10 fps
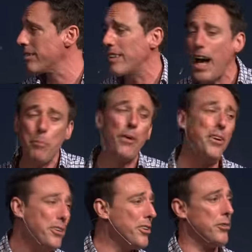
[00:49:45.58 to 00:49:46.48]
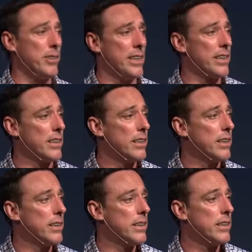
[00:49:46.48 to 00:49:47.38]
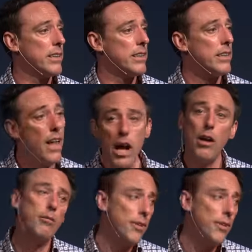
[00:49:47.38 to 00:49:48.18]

Stop arguing. Love,